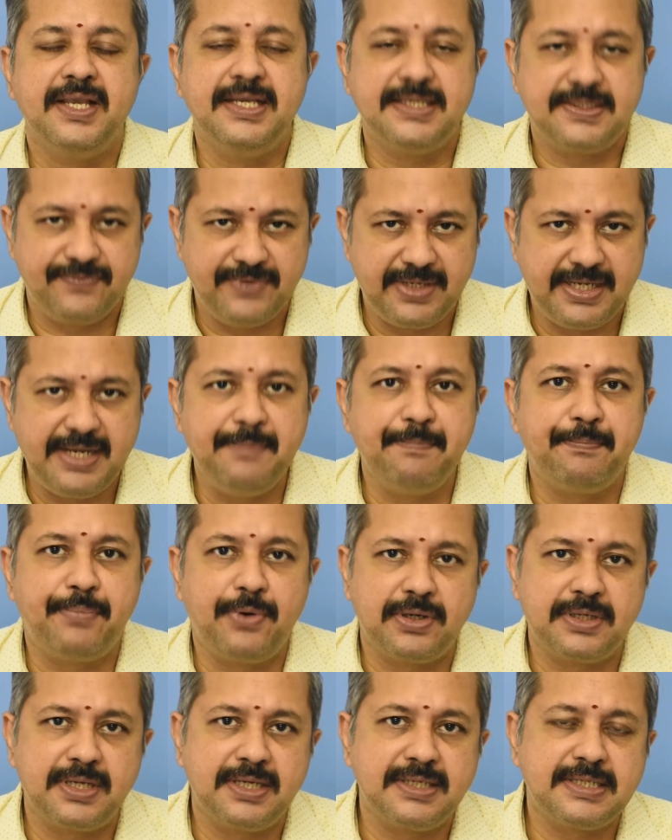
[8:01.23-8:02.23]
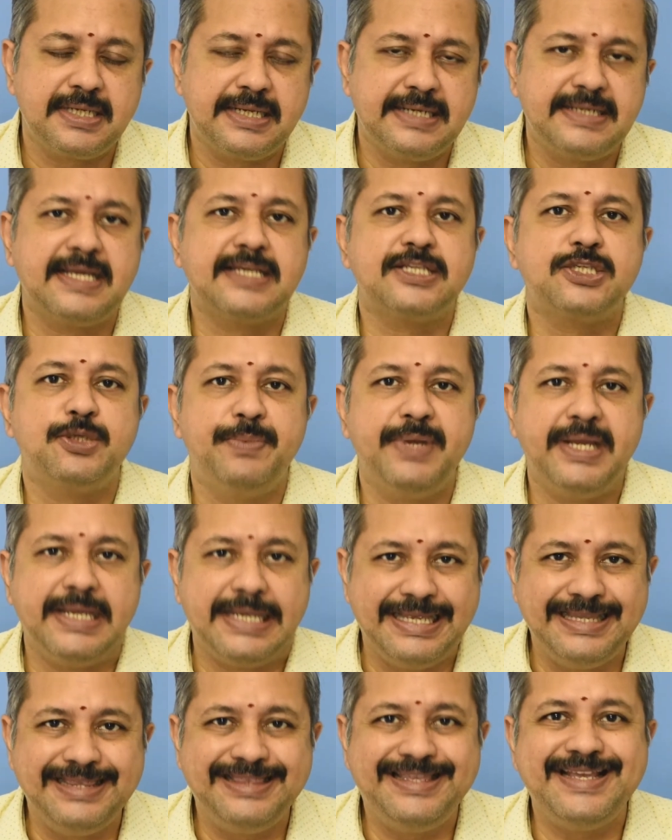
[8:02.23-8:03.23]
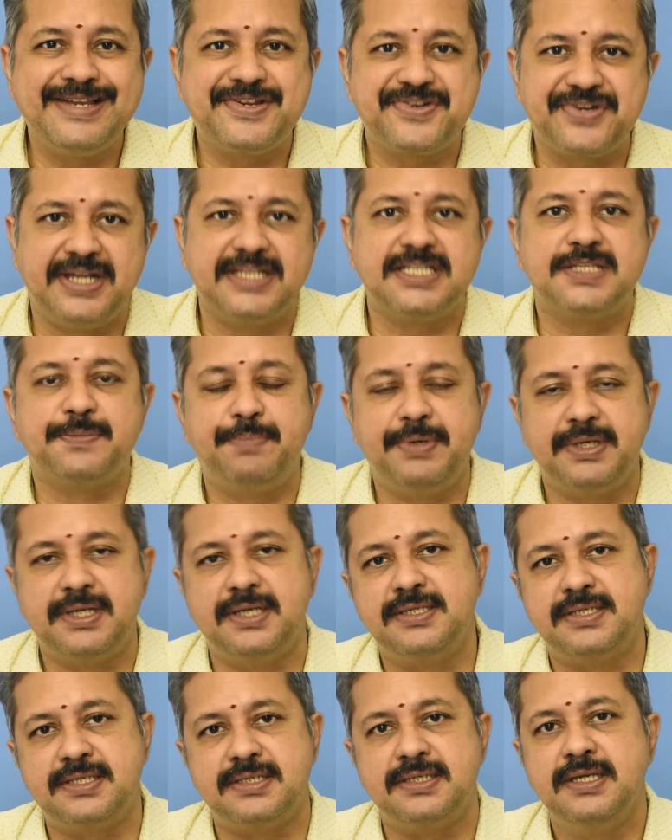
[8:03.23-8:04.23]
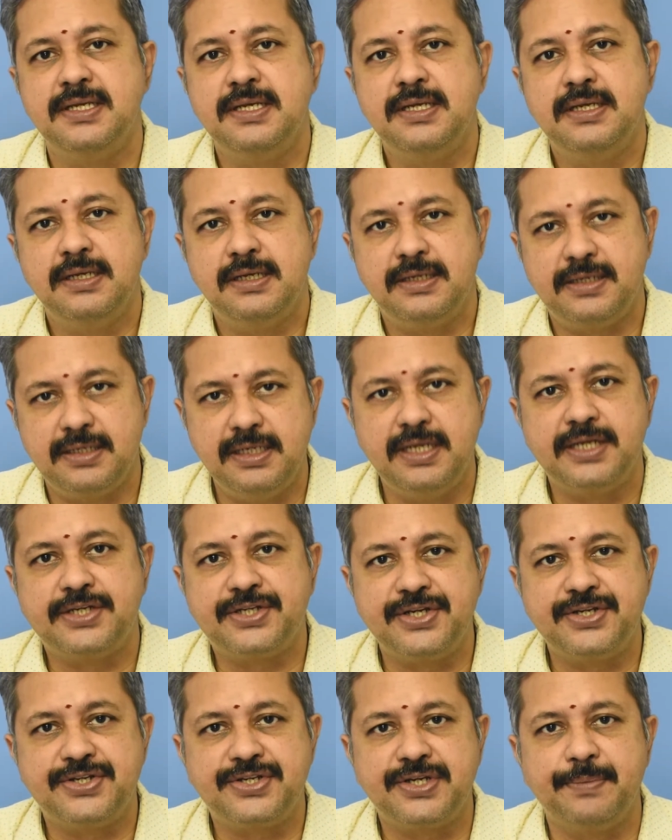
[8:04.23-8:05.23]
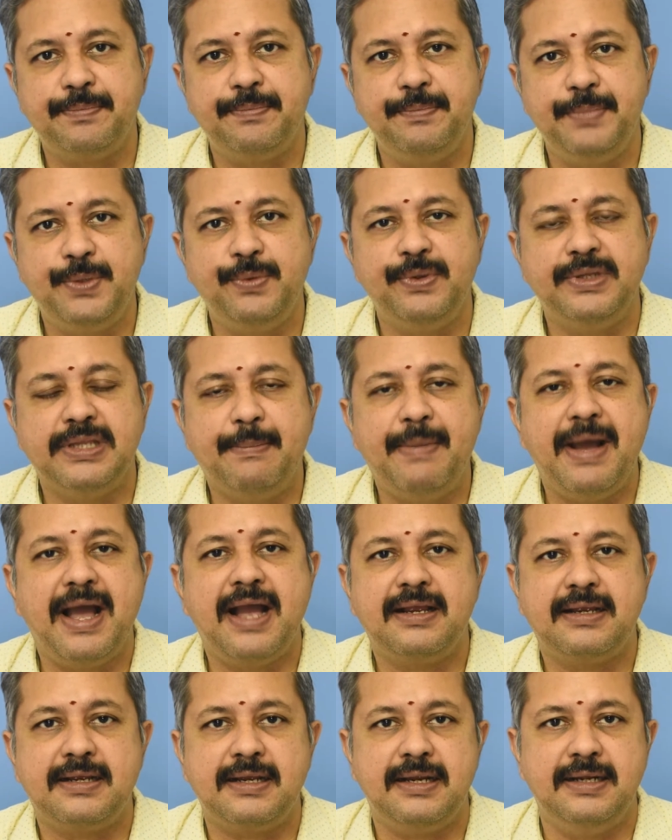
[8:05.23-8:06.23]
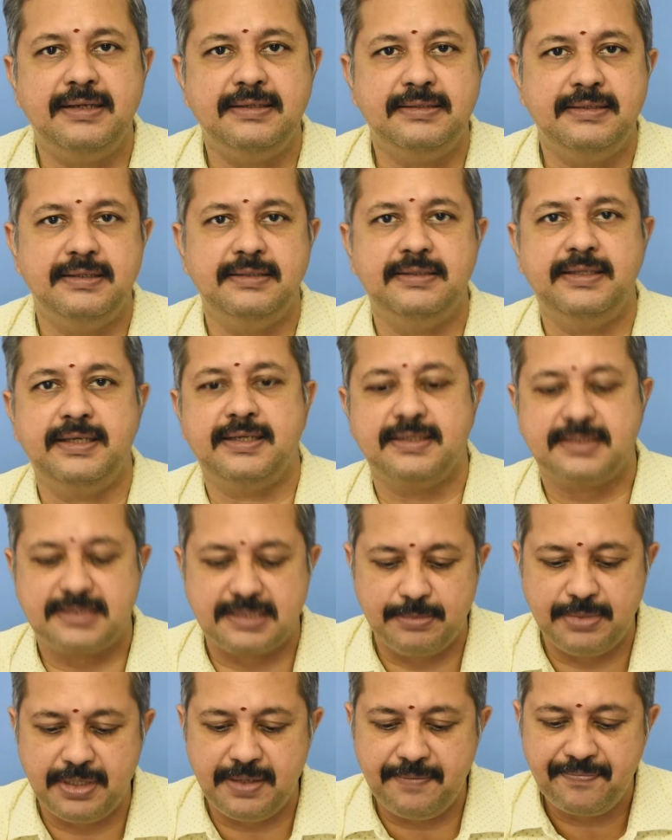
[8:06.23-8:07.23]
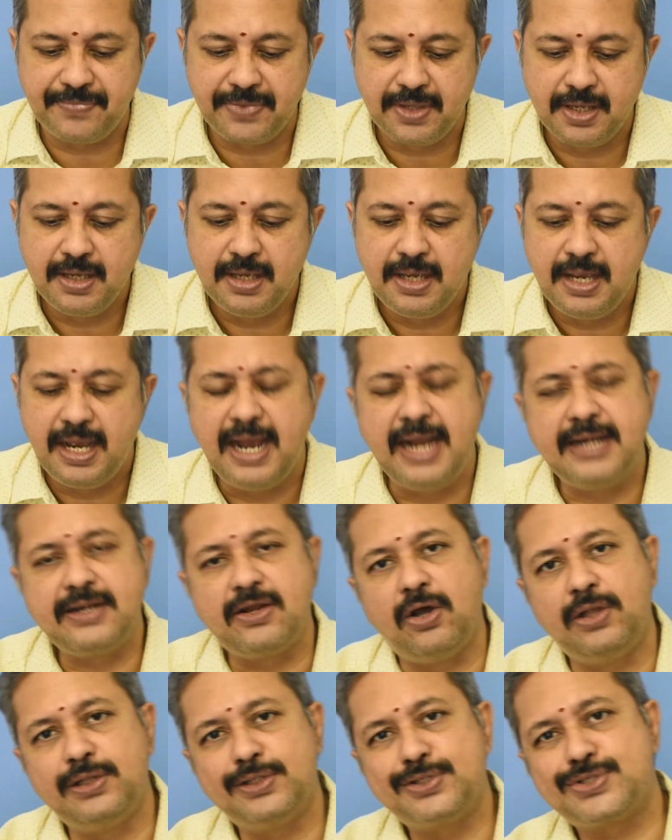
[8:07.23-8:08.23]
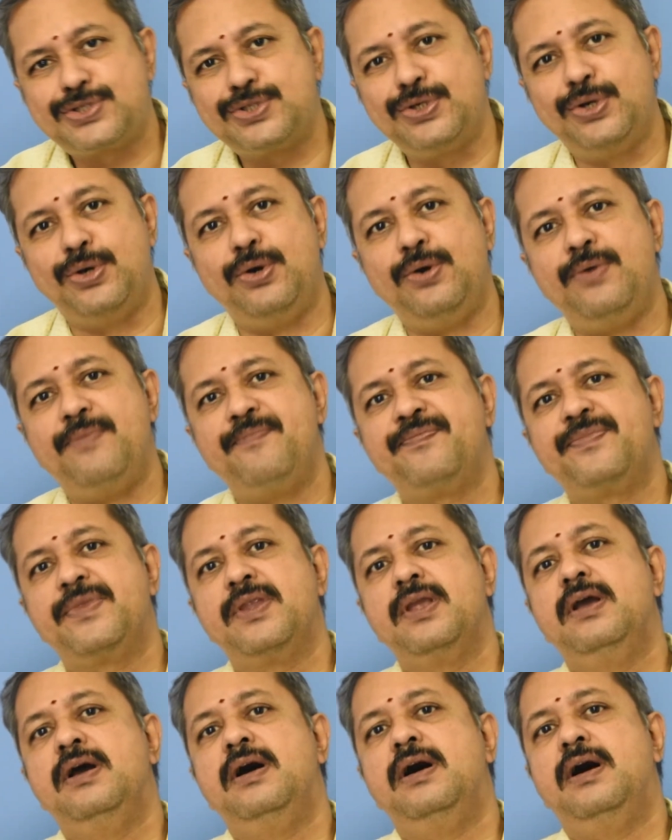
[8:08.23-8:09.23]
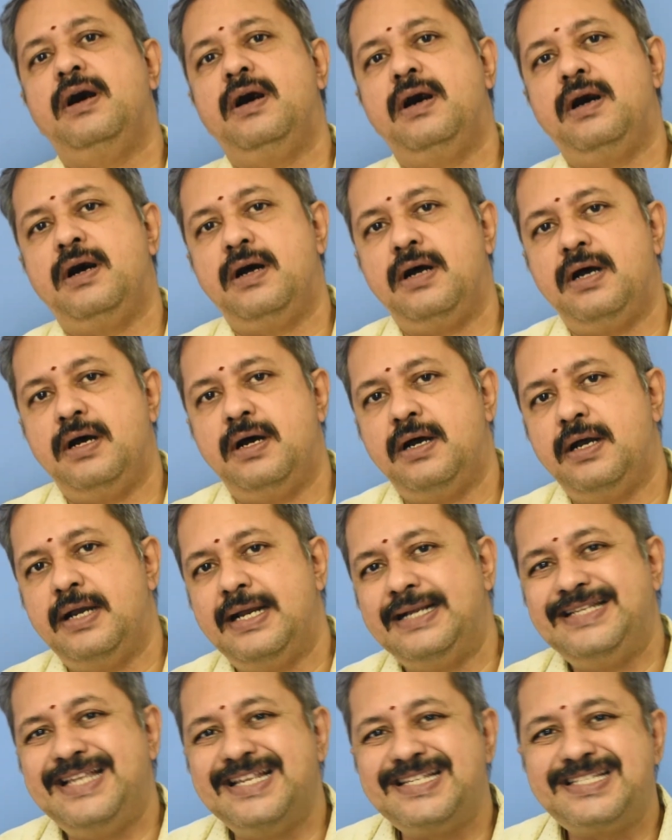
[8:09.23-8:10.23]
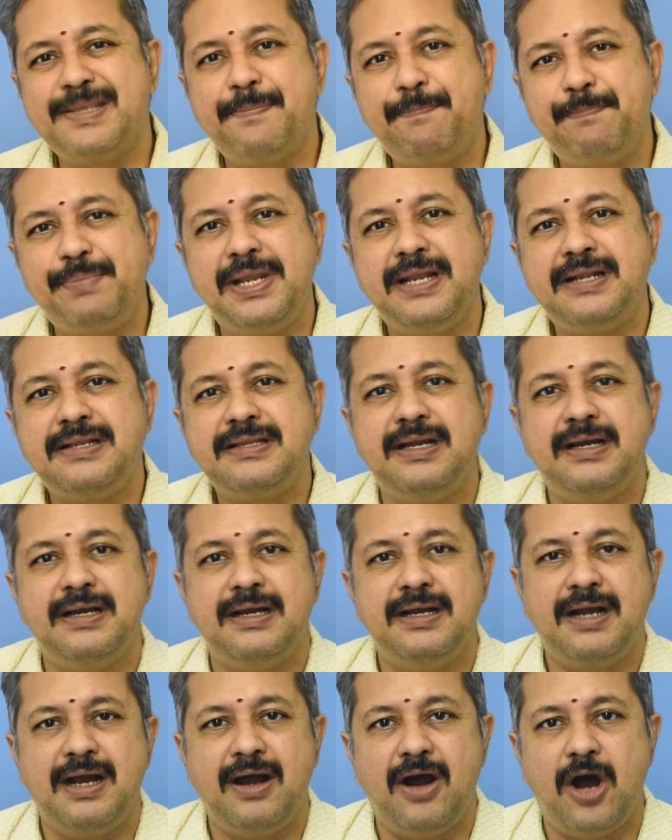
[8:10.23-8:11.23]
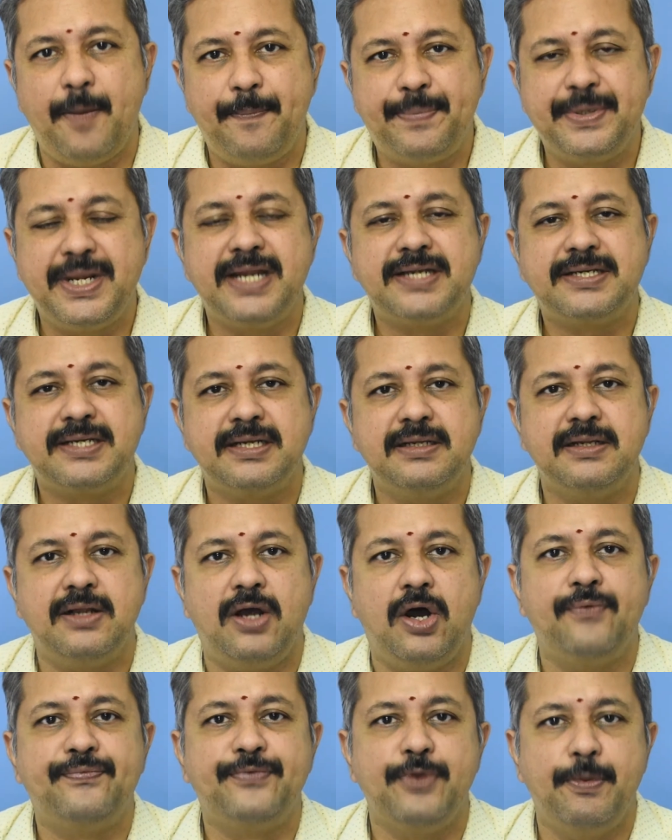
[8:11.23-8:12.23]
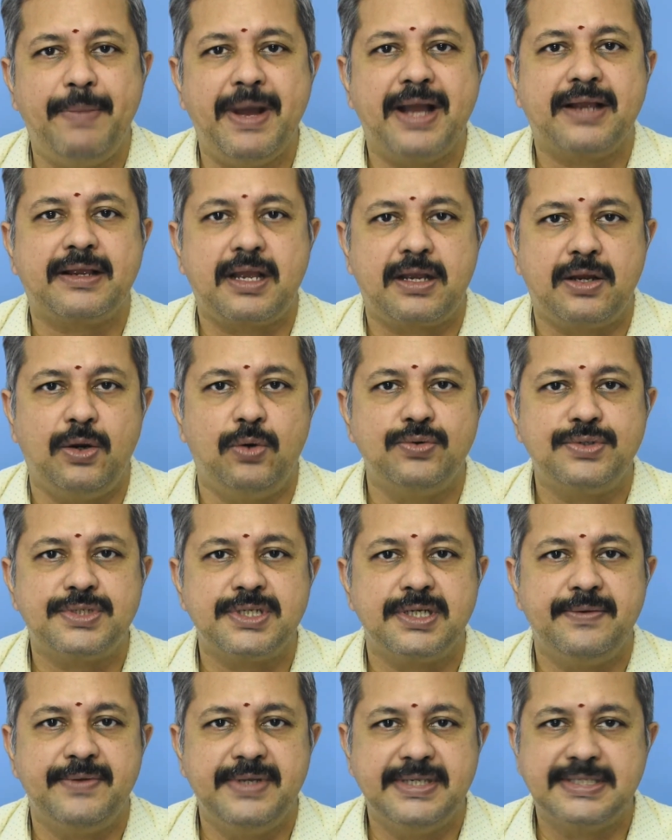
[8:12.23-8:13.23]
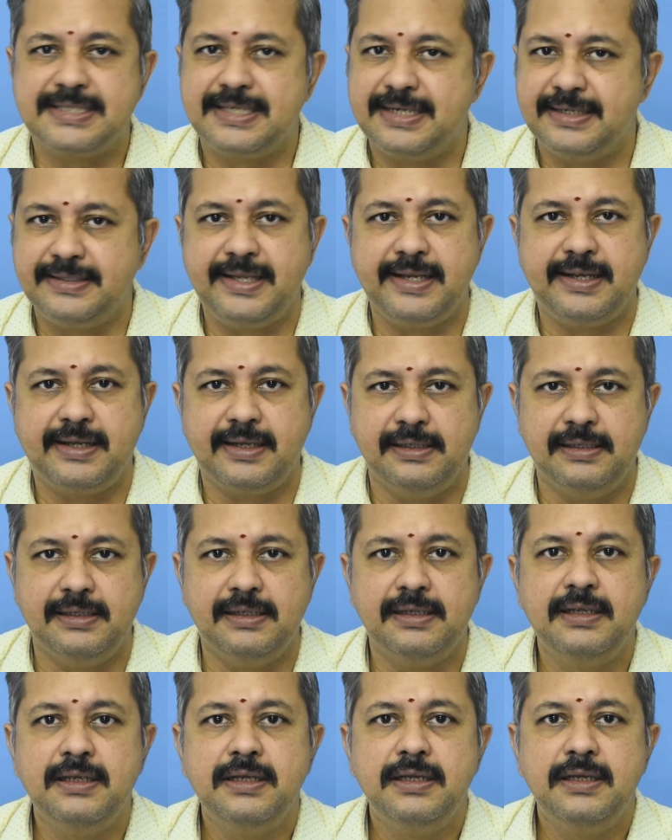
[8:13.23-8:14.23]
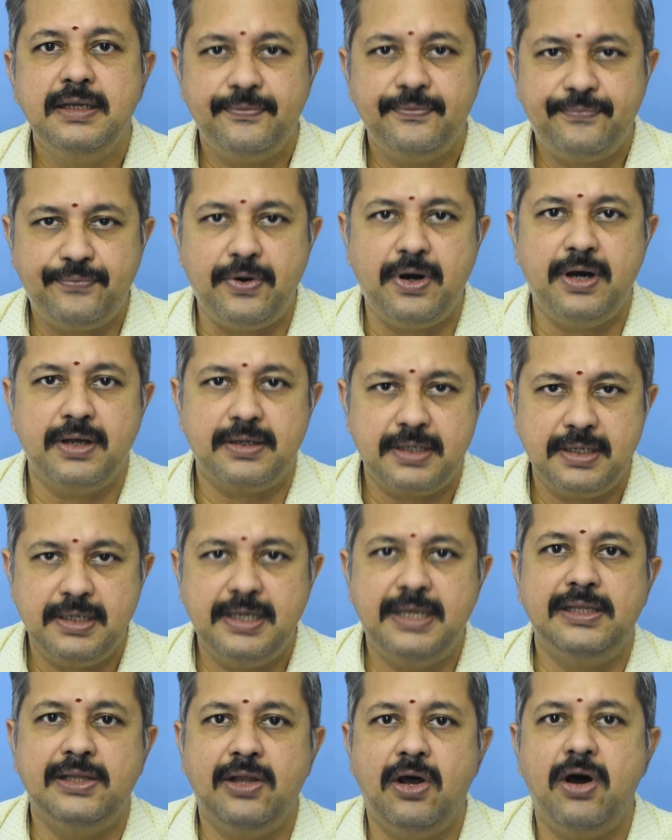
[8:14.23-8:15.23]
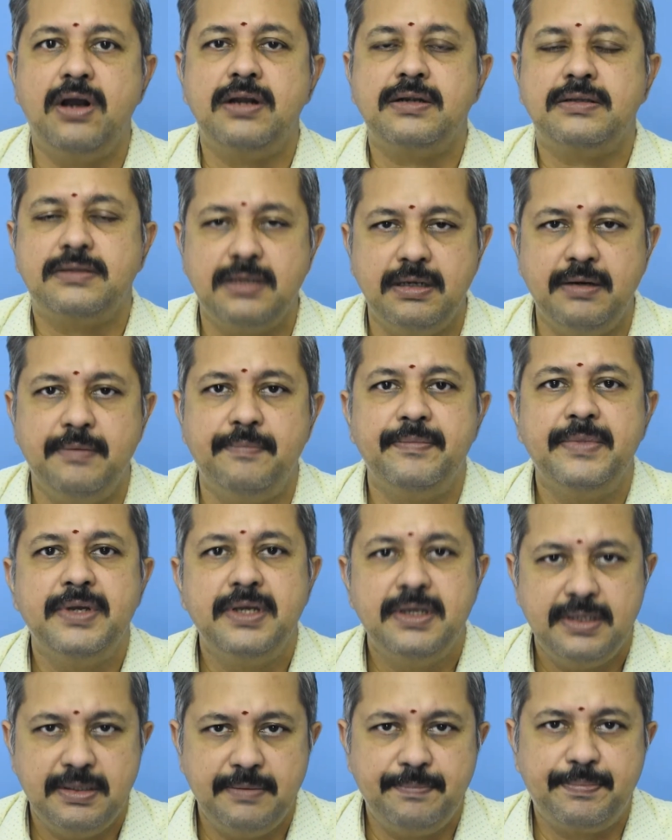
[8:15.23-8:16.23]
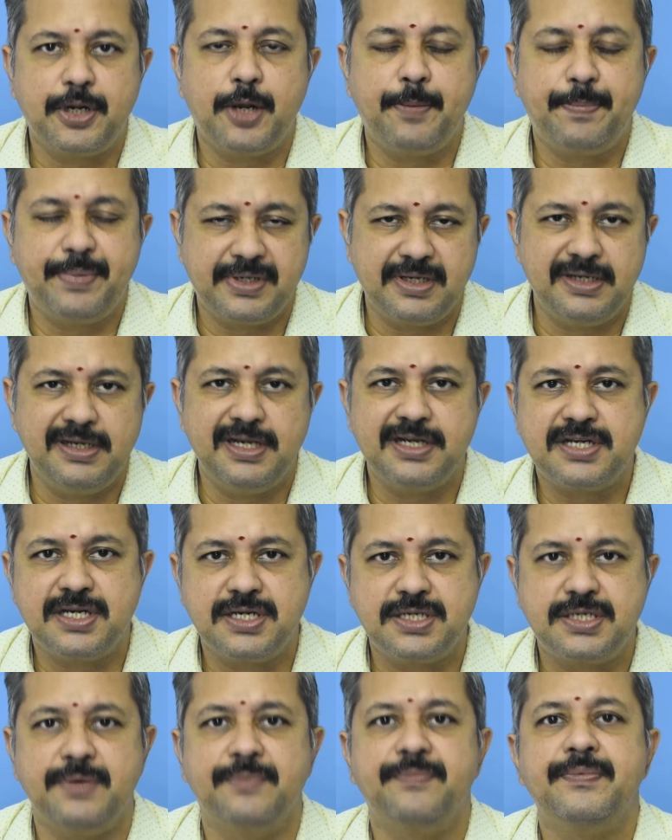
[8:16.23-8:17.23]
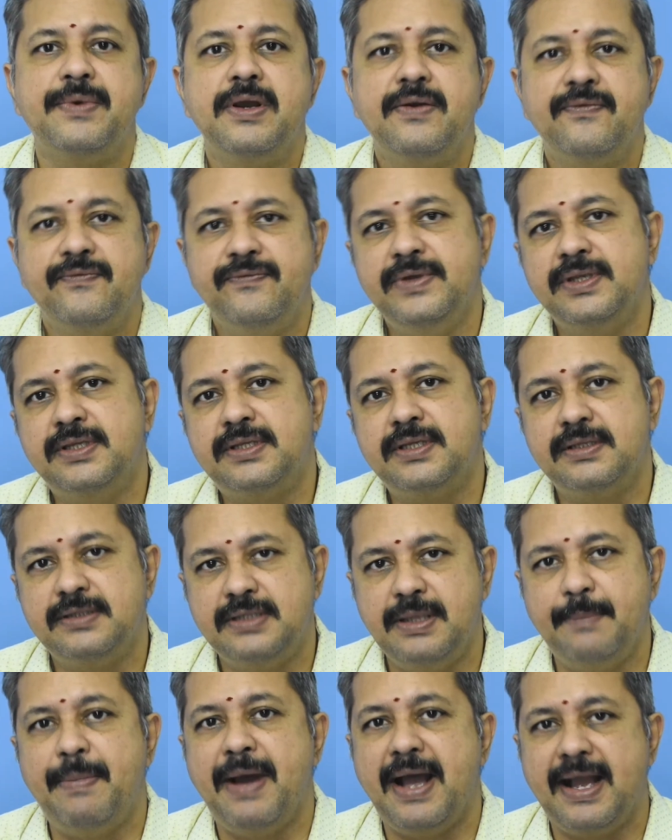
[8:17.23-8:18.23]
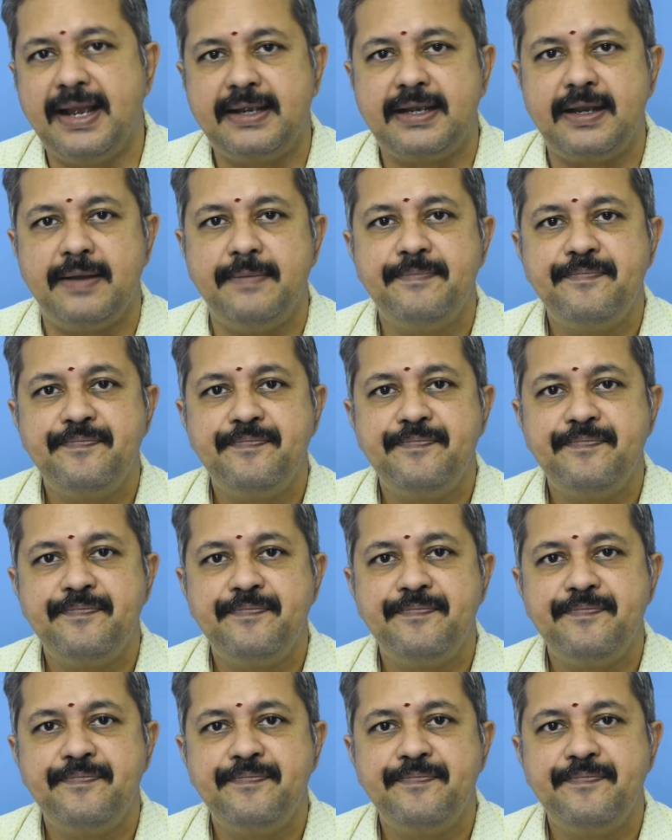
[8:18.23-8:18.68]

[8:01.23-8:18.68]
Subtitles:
is very important. It has to be a healthy, transparent relationship between the bank and the customer, and also a disciplined operation of your bank account is critical for a long-term proper relationship with the bank.